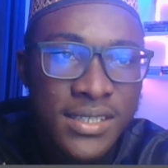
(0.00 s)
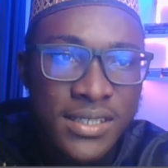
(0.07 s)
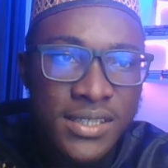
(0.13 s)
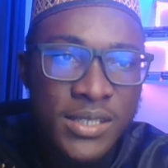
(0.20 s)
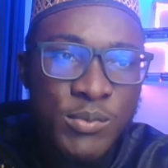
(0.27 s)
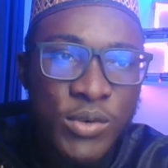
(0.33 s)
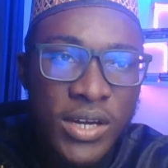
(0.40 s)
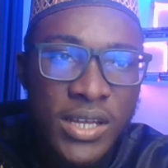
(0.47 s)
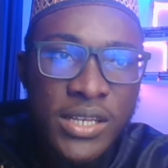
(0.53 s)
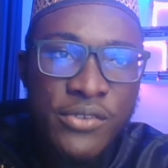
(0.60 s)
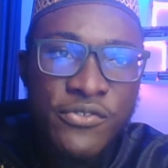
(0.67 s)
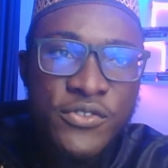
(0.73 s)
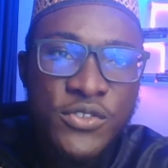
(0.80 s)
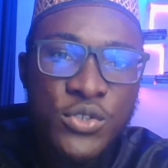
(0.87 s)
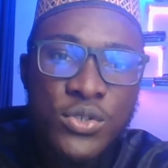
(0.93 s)
the
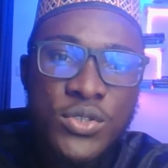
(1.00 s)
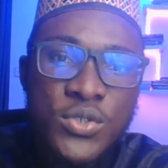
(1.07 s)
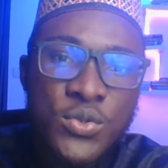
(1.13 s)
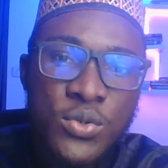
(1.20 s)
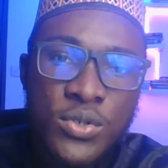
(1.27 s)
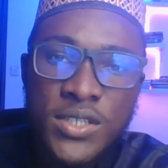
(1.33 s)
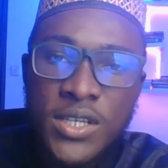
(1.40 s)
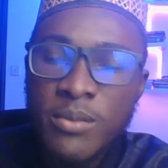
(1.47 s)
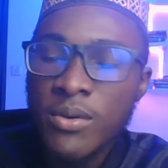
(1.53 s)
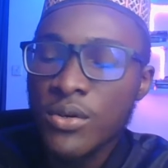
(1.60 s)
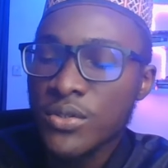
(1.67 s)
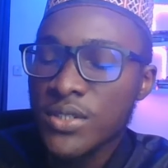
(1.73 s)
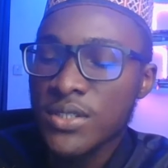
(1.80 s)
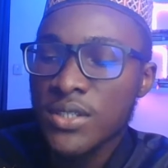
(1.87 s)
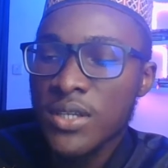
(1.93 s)
Mu'allif talked to us
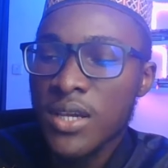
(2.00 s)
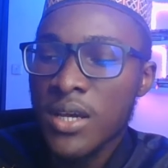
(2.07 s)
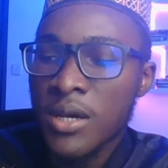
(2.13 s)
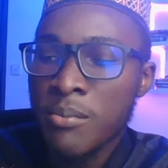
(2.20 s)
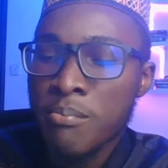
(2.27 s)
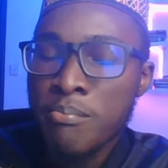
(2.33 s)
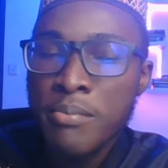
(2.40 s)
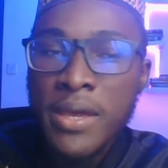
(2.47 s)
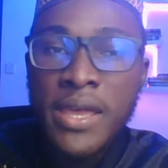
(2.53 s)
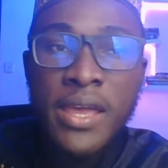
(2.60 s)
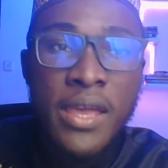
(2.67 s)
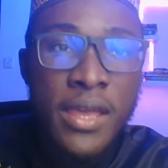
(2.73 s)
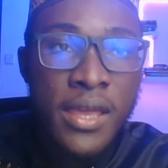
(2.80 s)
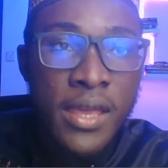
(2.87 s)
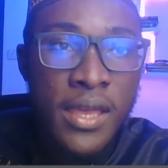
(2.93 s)
about ma,
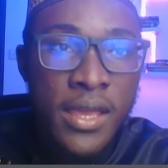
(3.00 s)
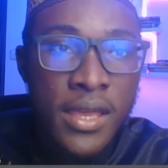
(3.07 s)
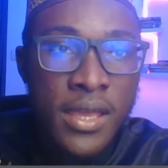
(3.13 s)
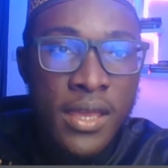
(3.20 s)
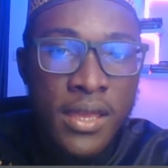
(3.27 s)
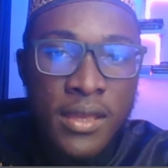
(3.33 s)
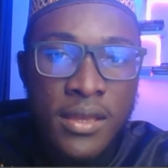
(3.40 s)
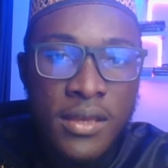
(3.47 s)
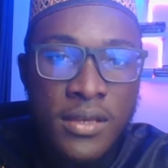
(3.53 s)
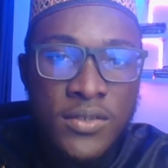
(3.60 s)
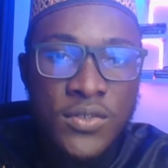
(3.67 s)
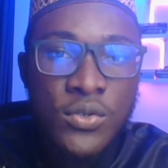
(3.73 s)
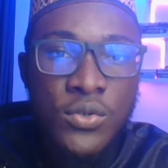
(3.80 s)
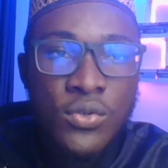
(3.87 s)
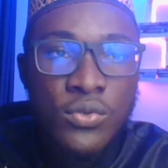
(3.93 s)

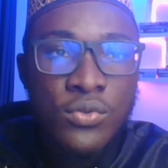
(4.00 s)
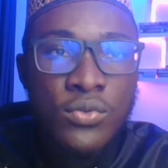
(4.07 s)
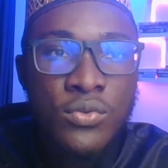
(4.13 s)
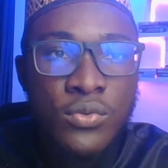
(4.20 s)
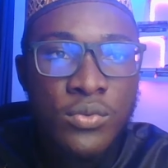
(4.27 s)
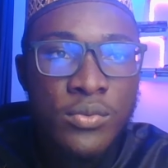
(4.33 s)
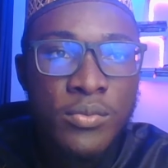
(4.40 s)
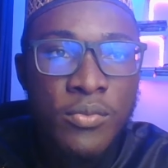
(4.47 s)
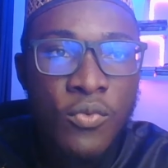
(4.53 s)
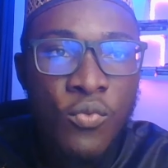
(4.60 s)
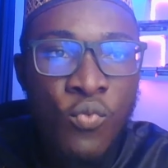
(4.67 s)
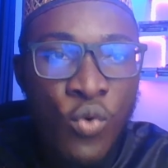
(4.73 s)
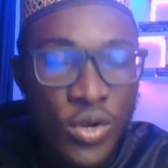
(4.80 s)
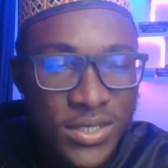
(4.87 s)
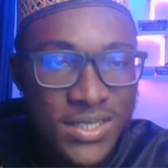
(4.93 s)
so
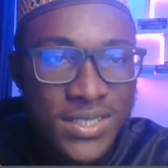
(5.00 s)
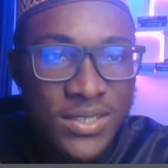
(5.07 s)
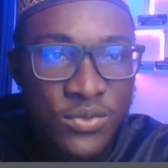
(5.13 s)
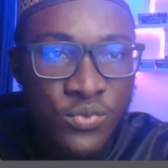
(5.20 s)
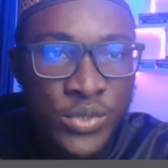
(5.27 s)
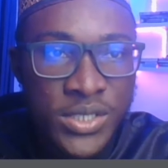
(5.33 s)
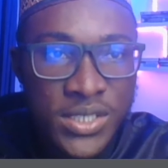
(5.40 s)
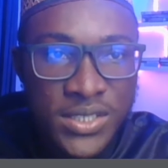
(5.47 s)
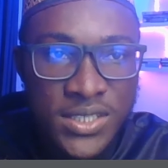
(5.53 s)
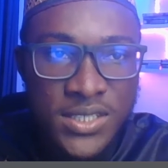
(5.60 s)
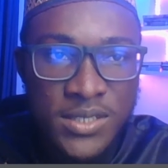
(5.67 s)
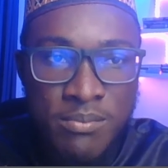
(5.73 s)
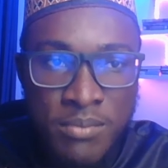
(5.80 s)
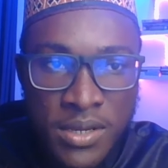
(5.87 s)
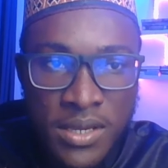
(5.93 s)
what, which
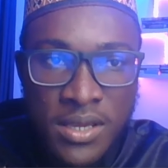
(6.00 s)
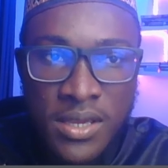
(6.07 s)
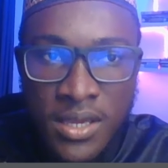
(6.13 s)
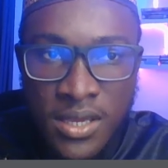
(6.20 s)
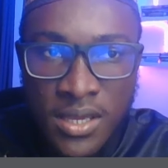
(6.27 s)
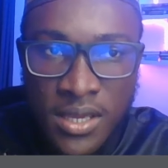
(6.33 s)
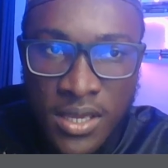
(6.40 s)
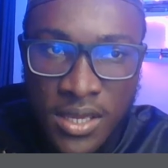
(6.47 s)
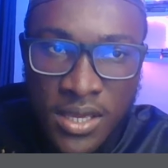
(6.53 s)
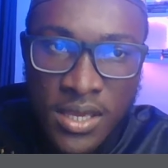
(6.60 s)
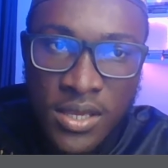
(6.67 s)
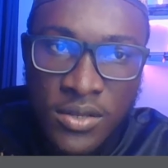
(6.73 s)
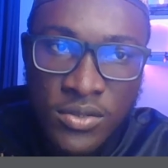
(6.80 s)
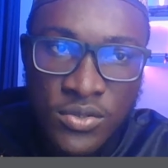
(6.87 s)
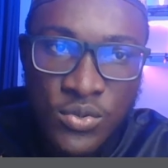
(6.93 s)
is ma,
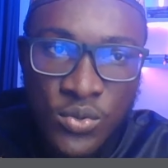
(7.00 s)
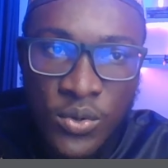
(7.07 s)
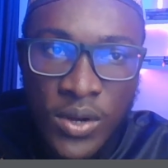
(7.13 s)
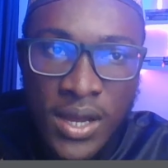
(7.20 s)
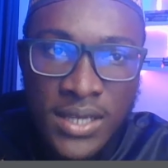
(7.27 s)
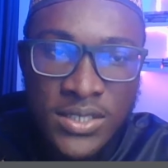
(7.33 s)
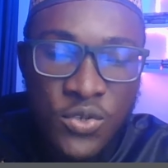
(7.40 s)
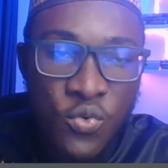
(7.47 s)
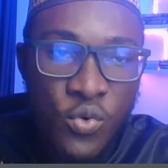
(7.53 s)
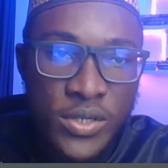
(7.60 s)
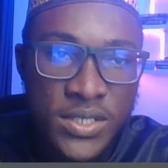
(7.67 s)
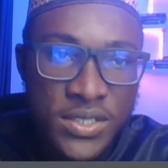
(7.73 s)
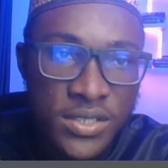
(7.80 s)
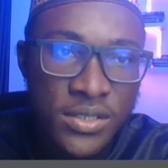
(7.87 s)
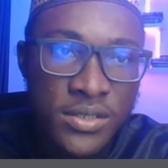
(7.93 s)
to ask
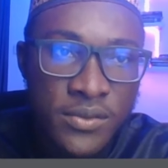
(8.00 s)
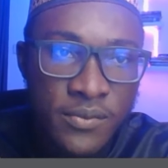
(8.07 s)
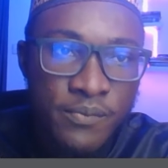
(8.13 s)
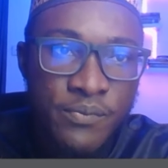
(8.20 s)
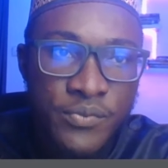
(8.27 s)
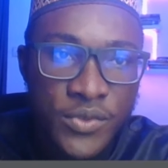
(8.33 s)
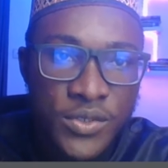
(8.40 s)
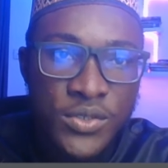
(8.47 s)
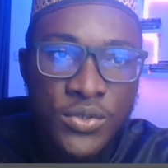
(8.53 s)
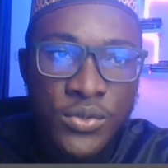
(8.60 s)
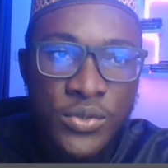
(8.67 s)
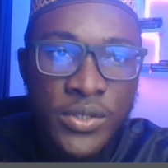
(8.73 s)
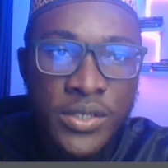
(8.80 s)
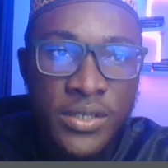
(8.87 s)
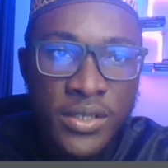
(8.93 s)
question. So
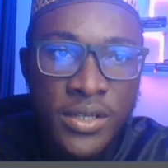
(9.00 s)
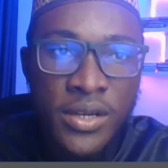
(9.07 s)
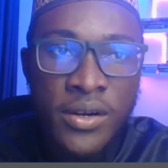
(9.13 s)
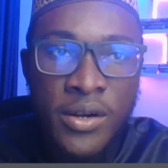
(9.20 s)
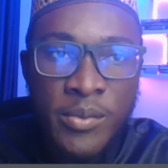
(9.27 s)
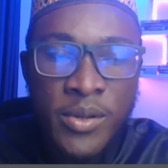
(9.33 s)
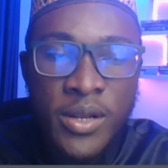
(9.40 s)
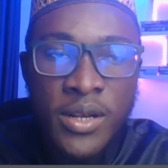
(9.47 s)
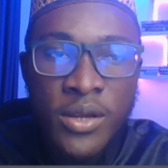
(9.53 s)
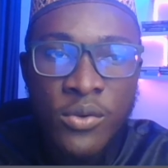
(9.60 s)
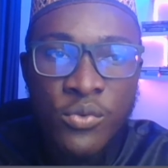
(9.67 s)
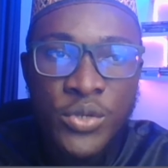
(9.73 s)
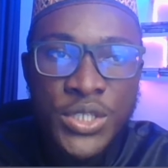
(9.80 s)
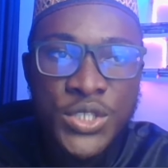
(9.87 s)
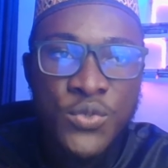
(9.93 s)
in Arabic
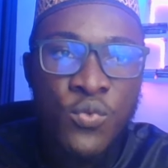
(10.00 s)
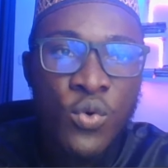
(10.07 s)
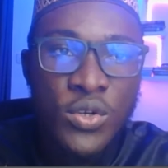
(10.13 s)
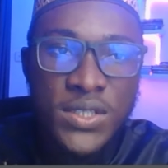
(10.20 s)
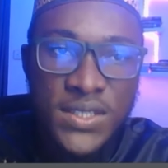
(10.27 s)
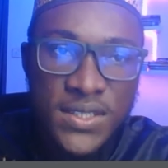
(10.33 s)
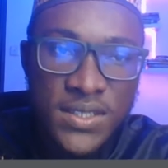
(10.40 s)
language, what,